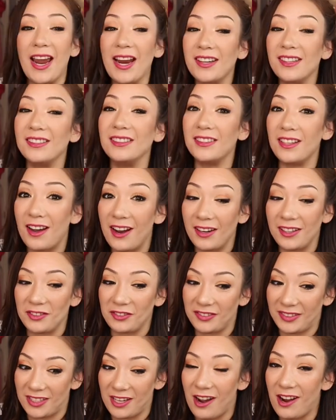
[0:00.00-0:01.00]
had a lot
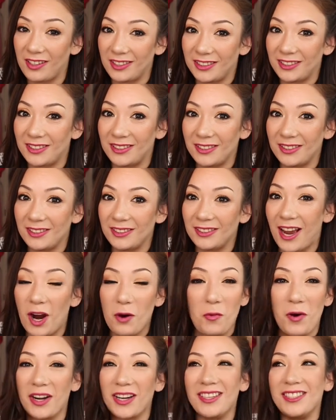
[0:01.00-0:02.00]
of socks.
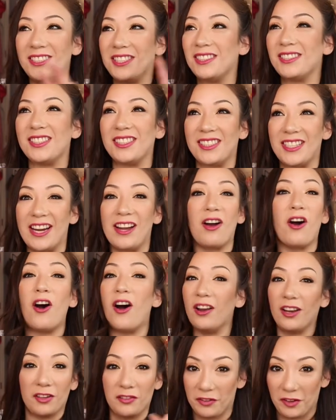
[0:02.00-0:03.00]
I wanted just to take
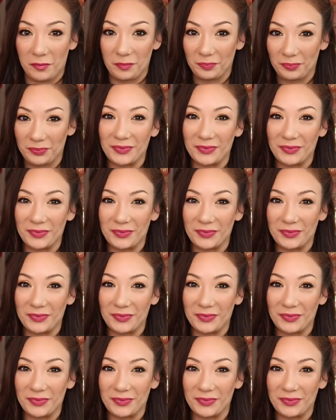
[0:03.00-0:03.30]
all of them.